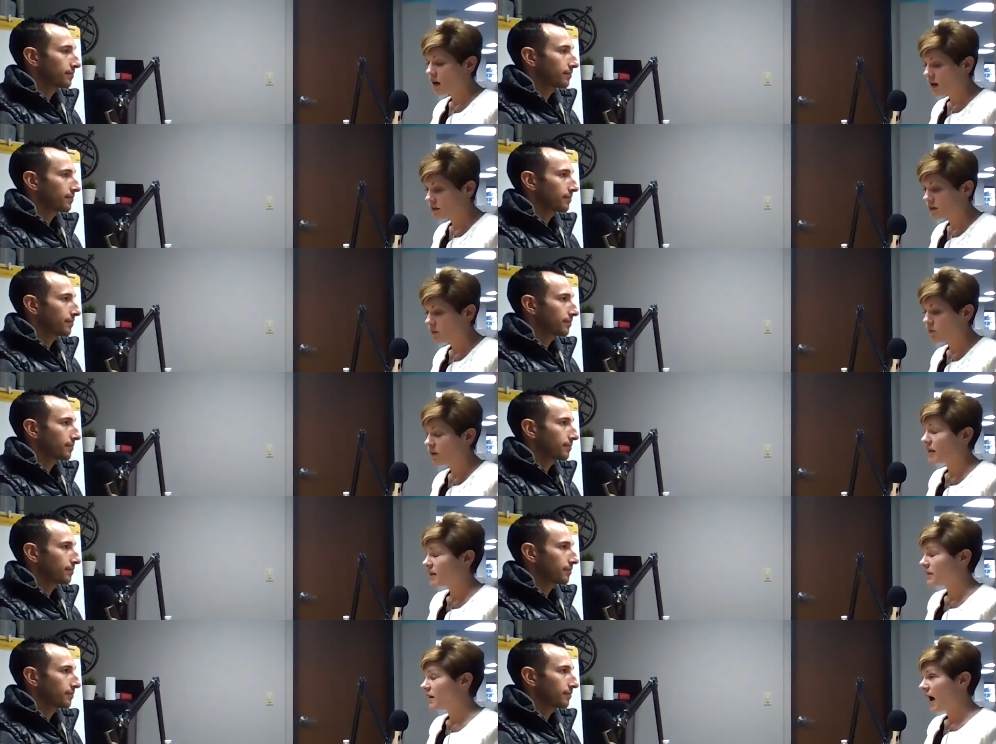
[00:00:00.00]
Speaker 1: is somebody
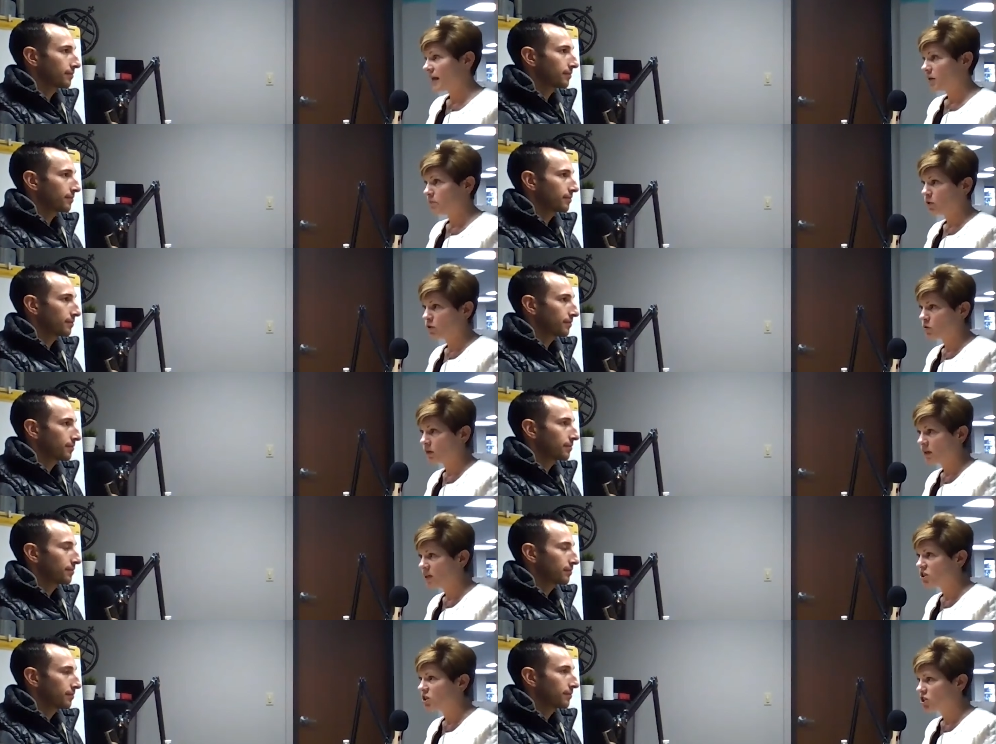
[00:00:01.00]
that I could build a
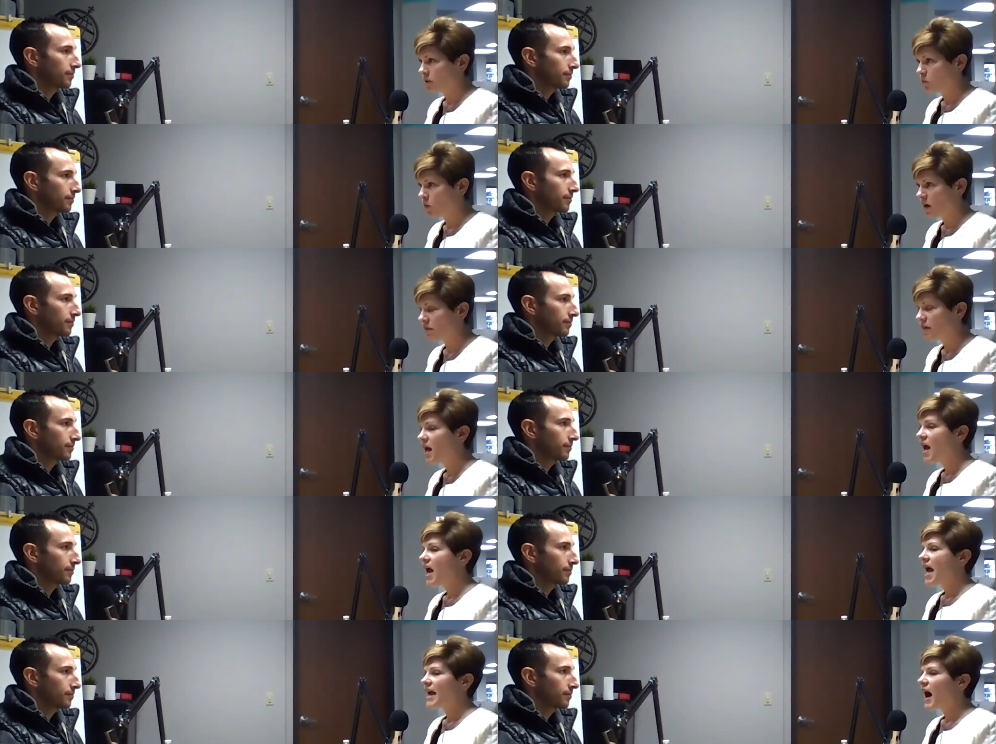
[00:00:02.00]
relationship with.
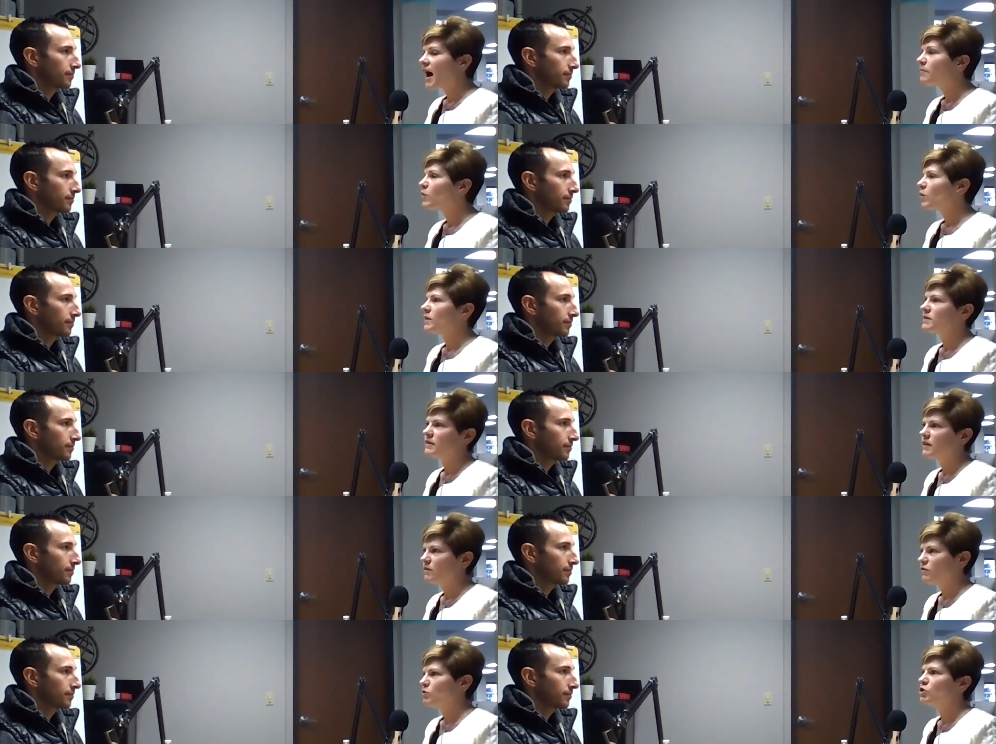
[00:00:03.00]
And I'm going to give
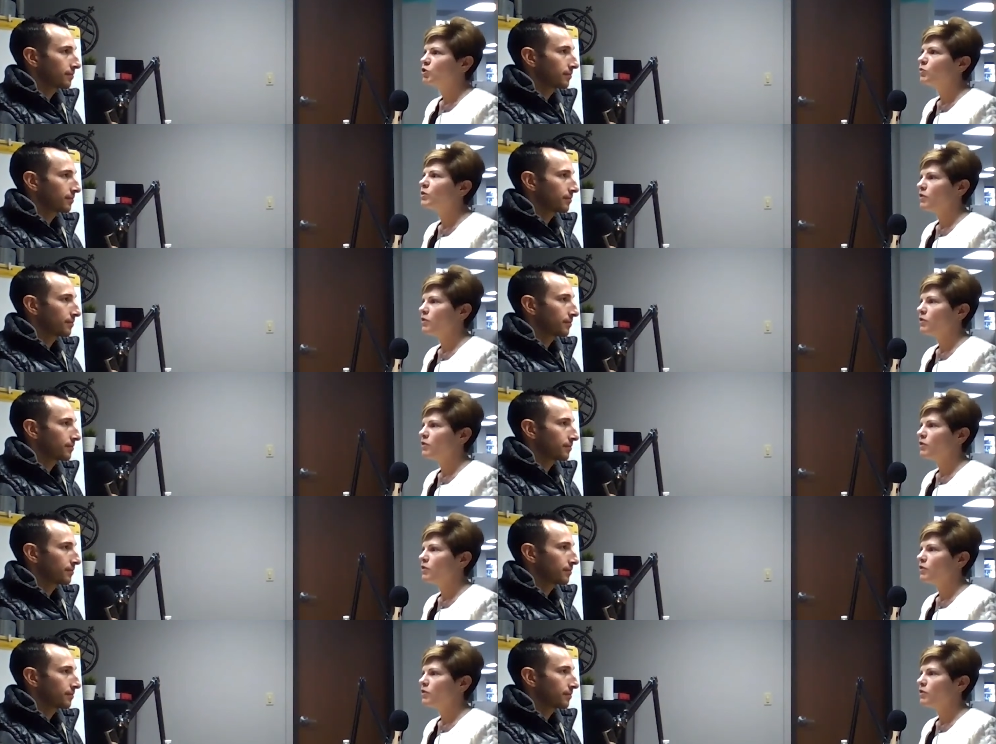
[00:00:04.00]
you two or